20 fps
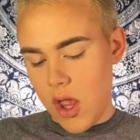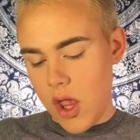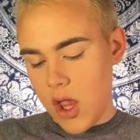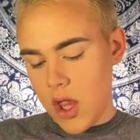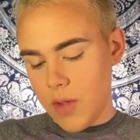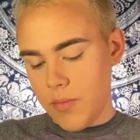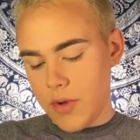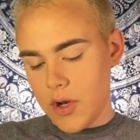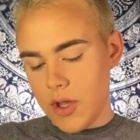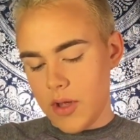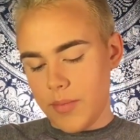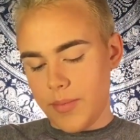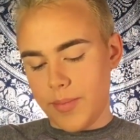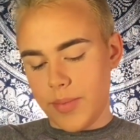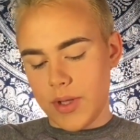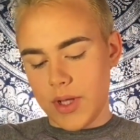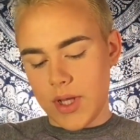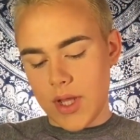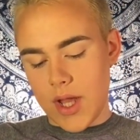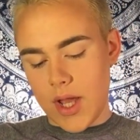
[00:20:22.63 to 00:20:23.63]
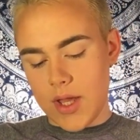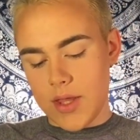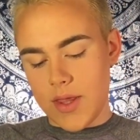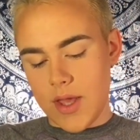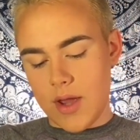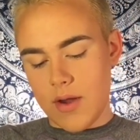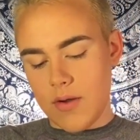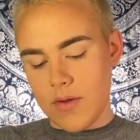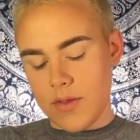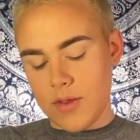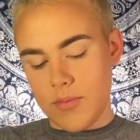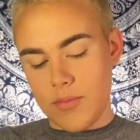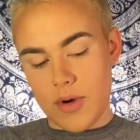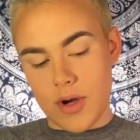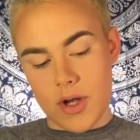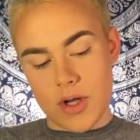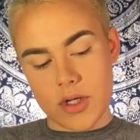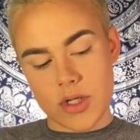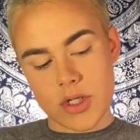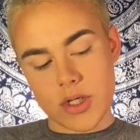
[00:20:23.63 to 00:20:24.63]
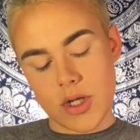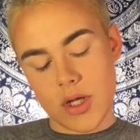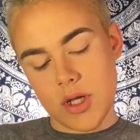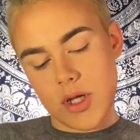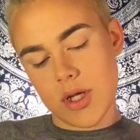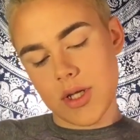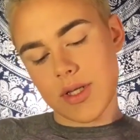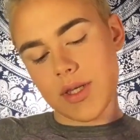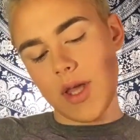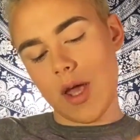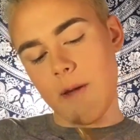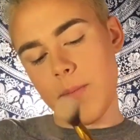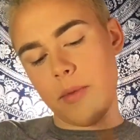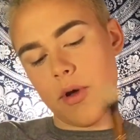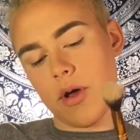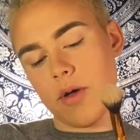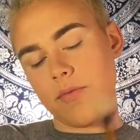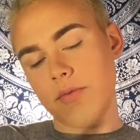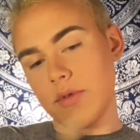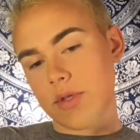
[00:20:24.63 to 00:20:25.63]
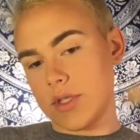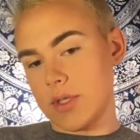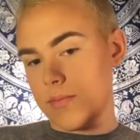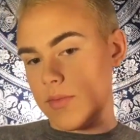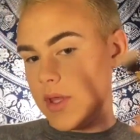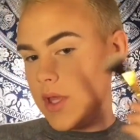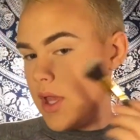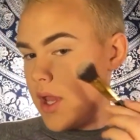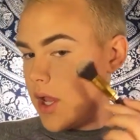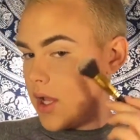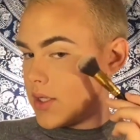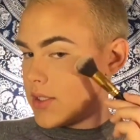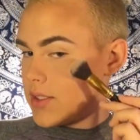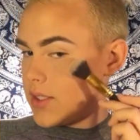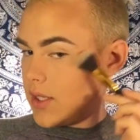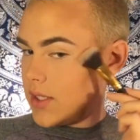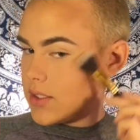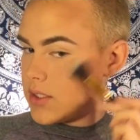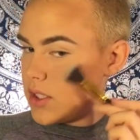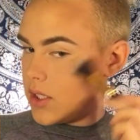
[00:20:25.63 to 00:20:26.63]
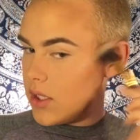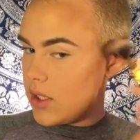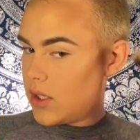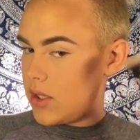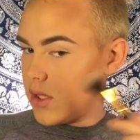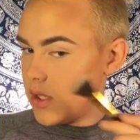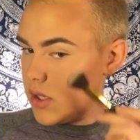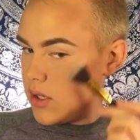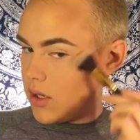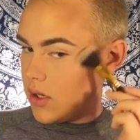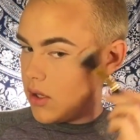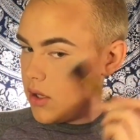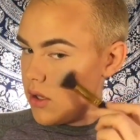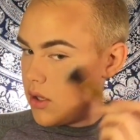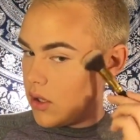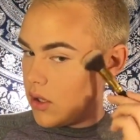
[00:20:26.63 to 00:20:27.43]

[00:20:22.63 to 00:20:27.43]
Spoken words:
And I'm going to apply that on the brush, tap off some of the excess, and then